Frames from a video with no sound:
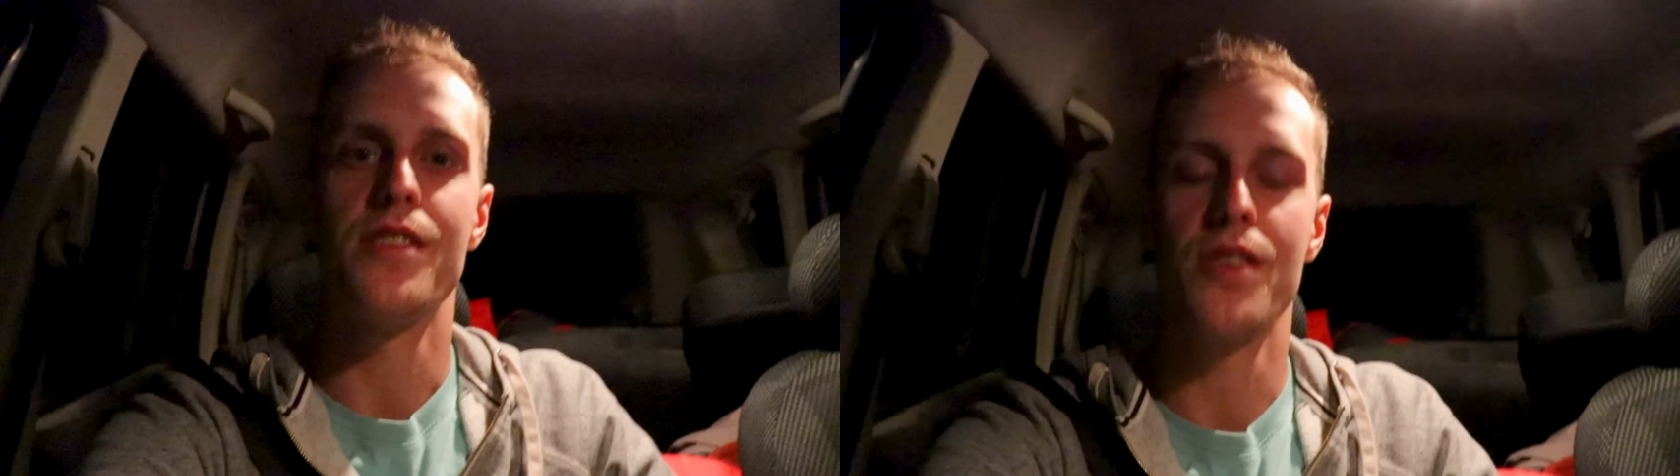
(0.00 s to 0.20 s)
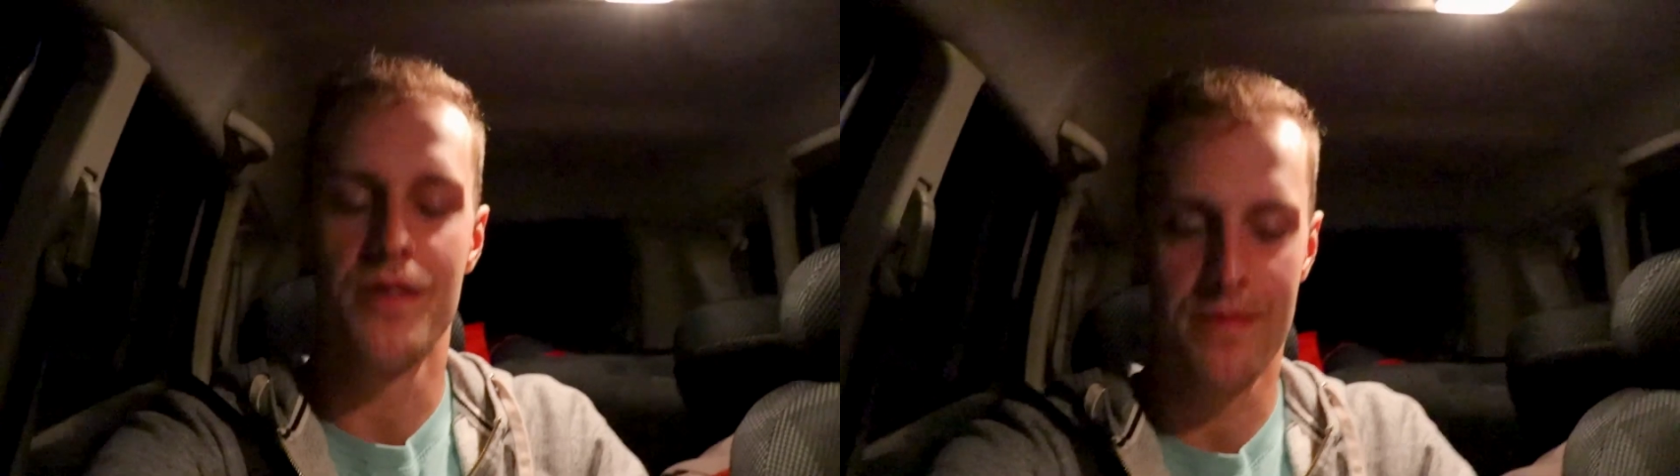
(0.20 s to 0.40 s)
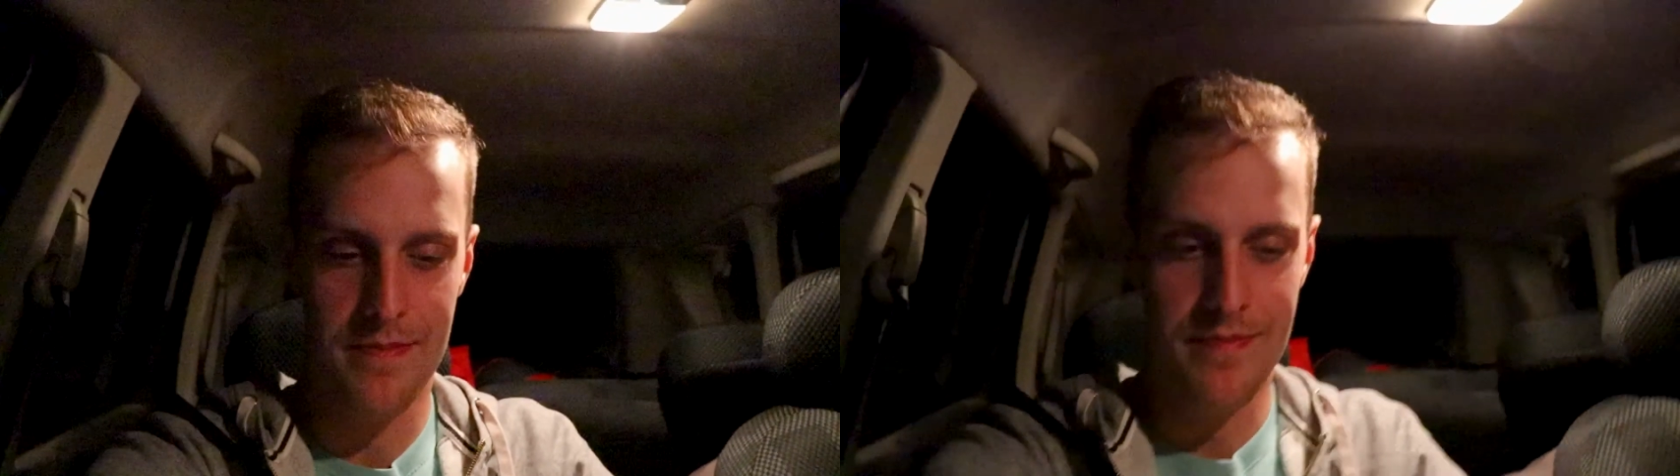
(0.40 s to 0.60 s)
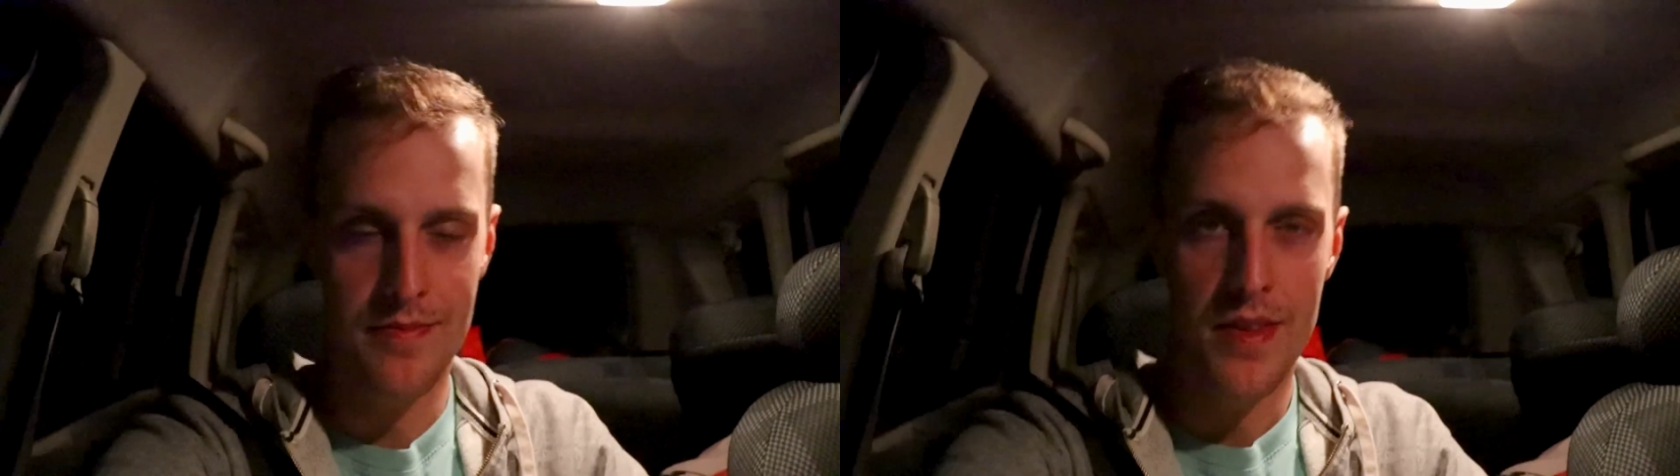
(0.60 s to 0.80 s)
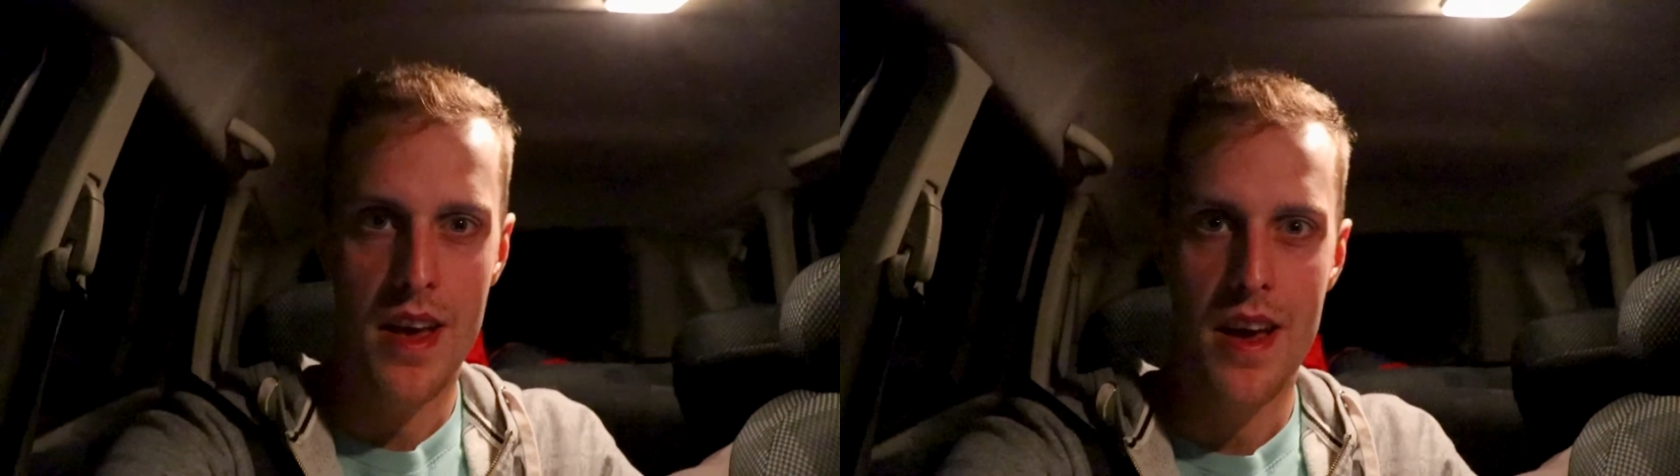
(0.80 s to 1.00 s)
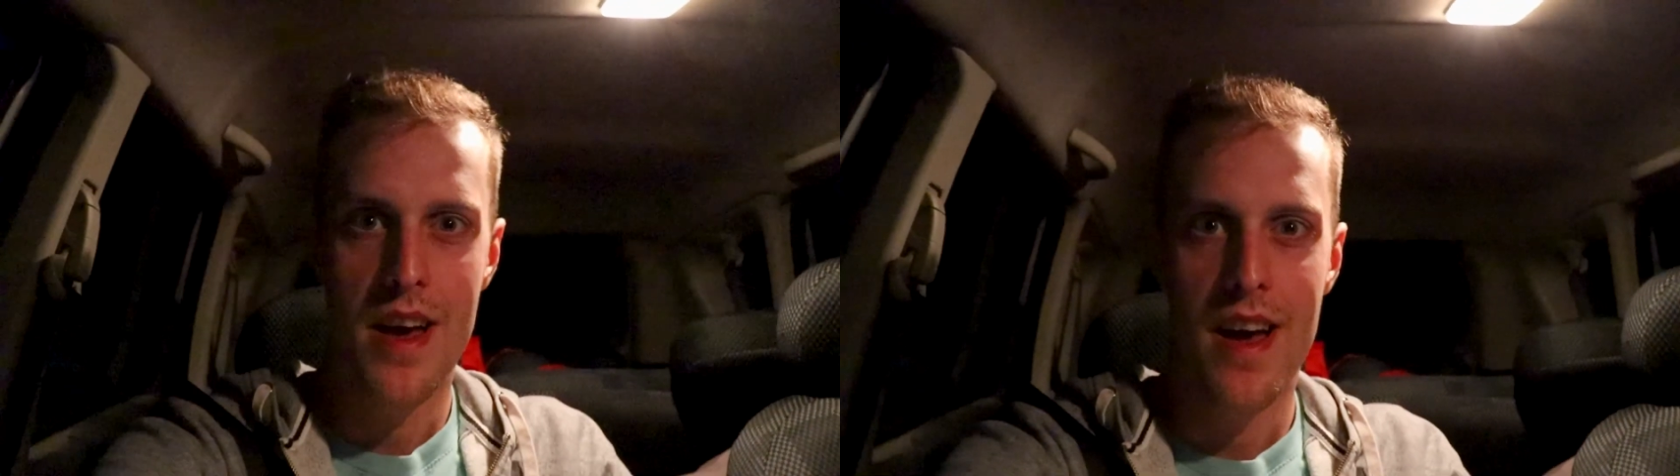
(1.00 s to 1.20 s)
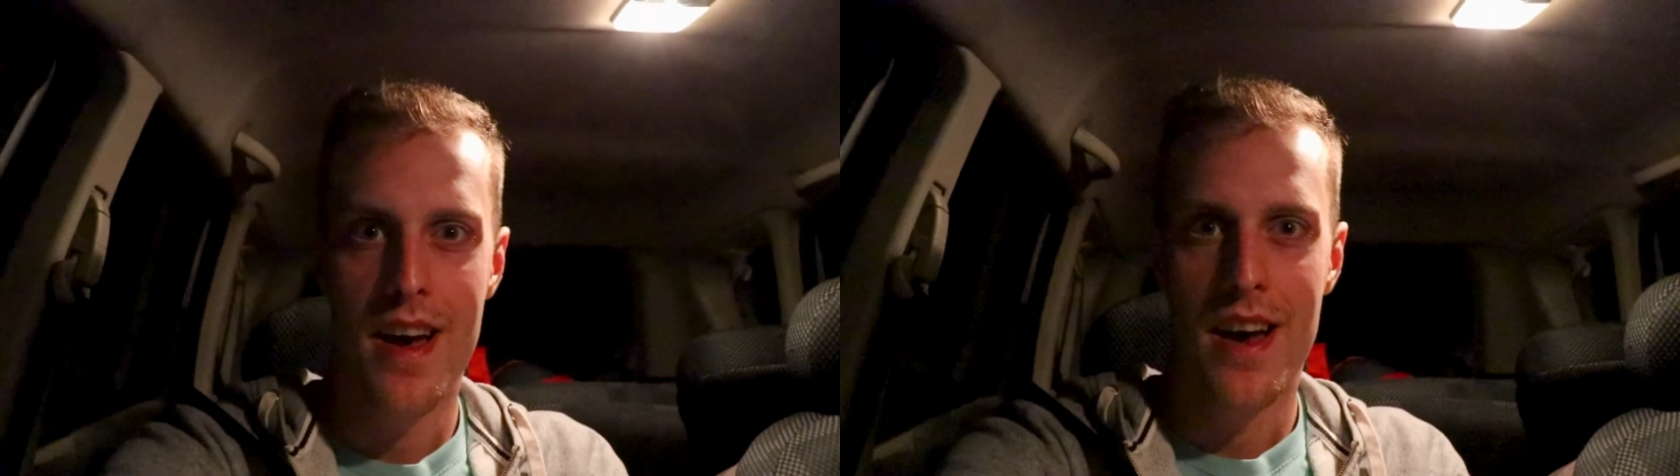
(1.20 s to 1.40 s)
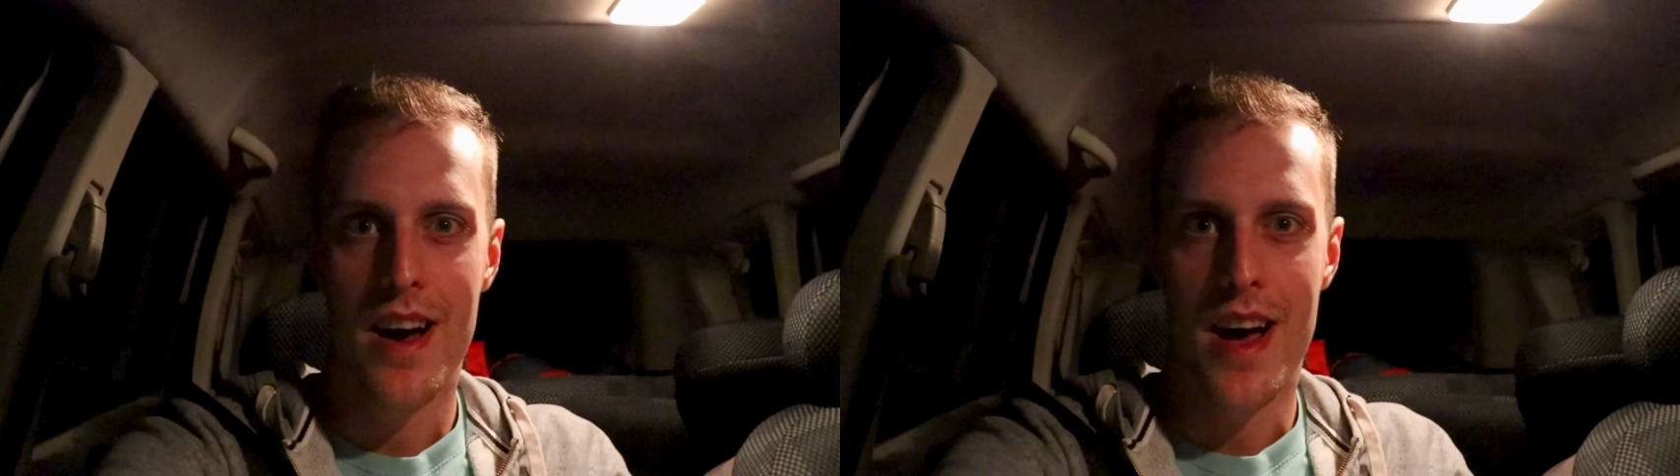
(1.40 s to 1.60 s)
So,
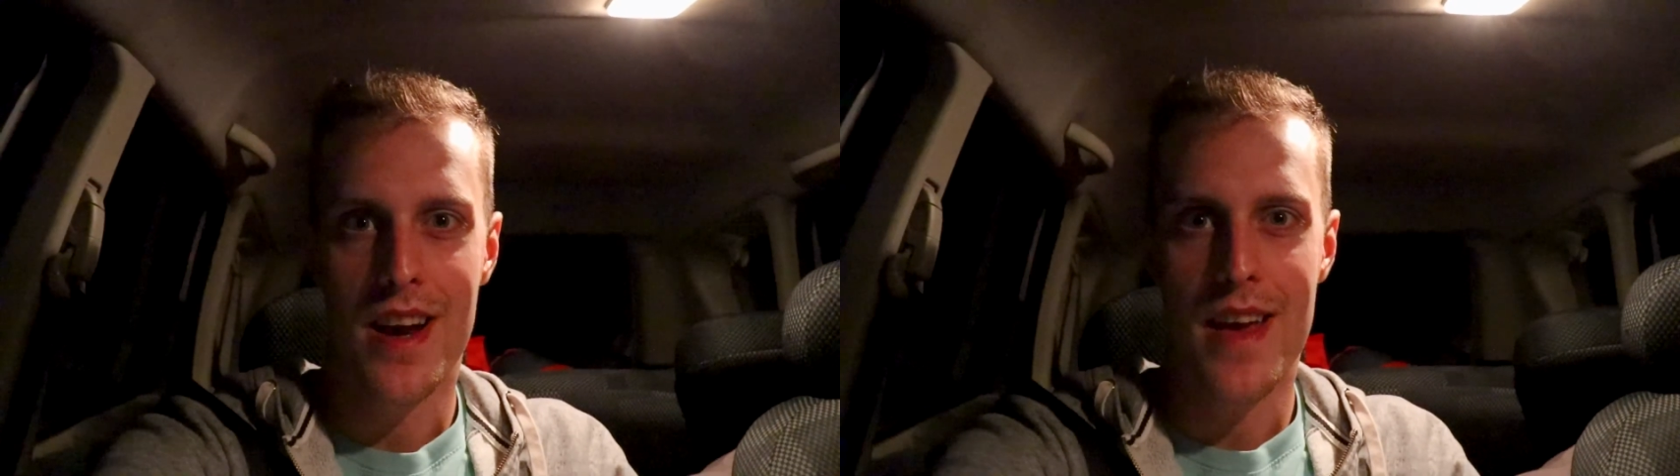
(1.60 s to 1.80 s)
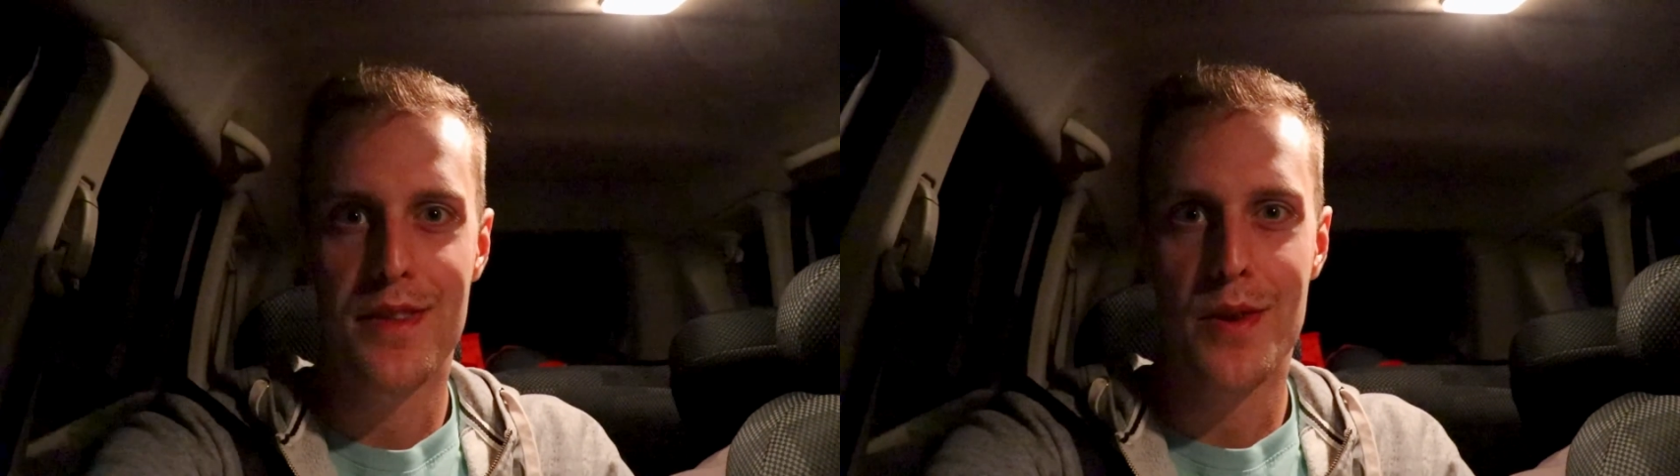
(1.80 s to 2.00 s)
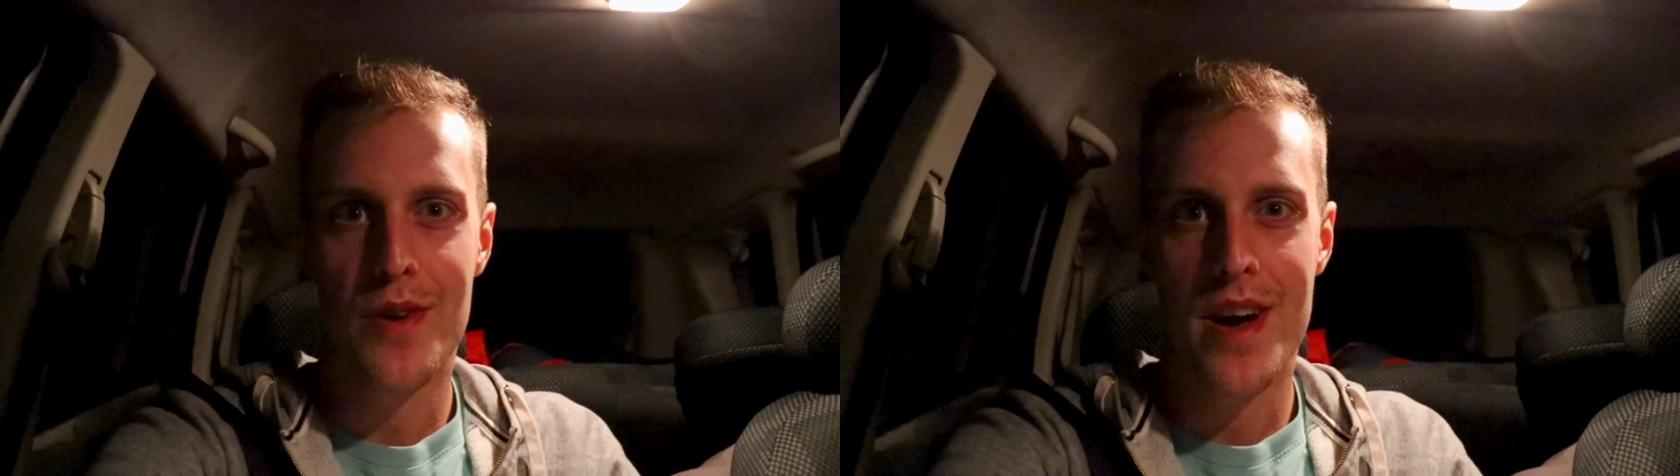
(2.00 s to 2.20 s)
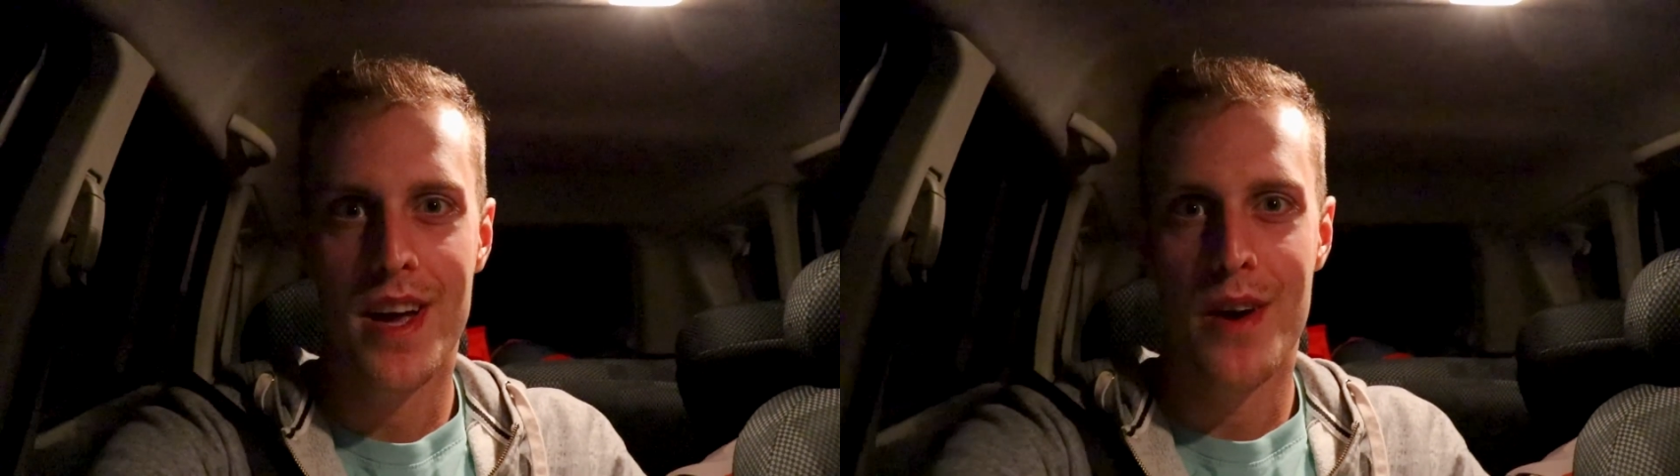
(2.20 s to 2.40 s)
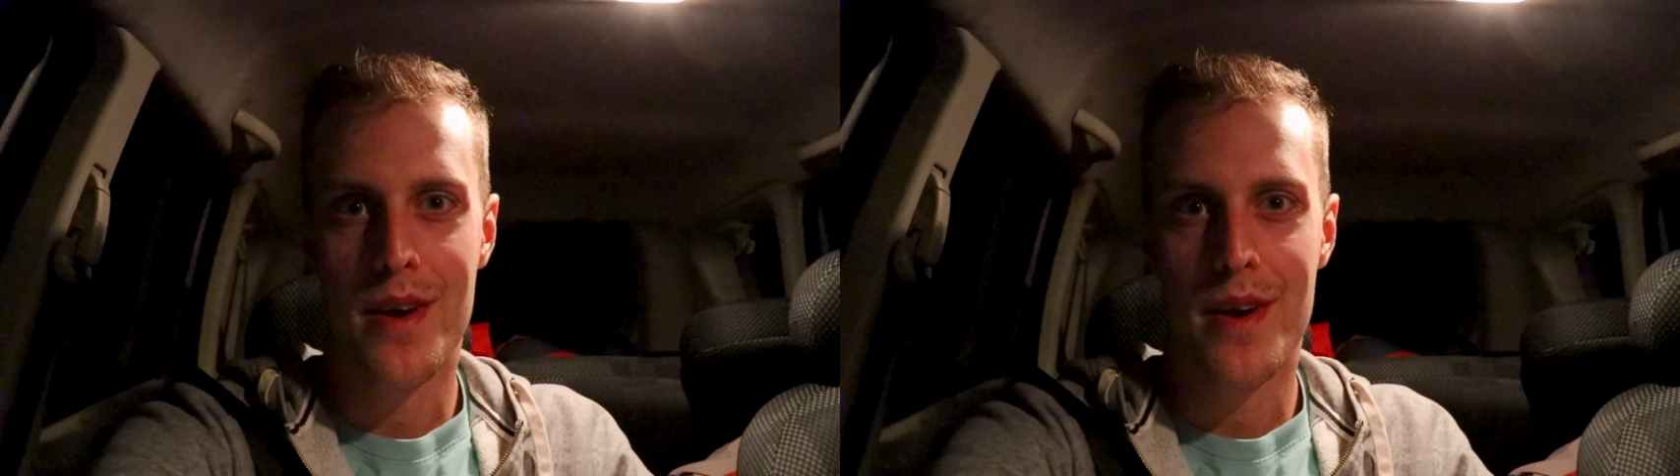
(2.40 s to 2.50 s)
I left Tauranga